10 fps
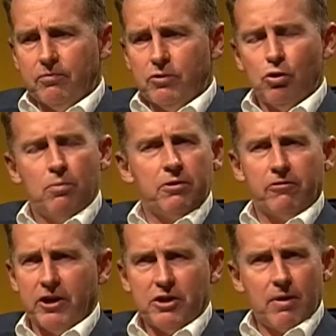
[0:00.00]
don't be
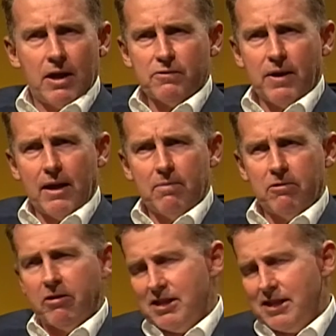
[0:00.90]
afraid to ask for help.
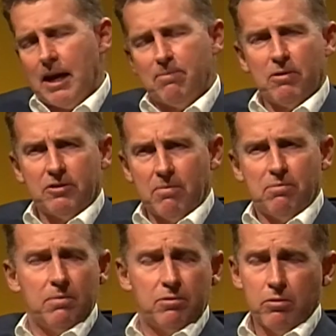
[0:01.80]
There is help out there.
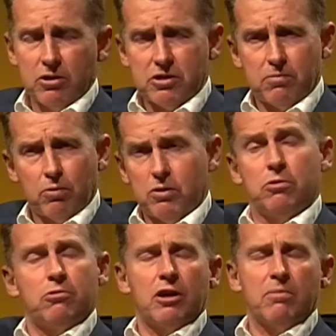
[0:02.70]
People will support
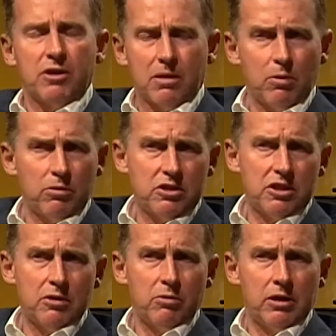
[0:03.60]
you. The rugby
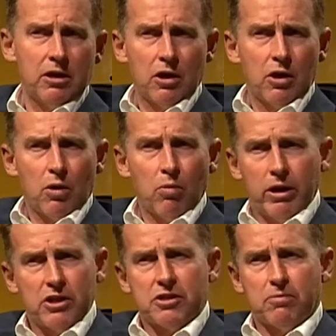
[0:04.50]
community
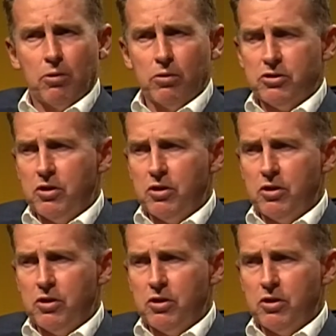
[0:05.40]
will support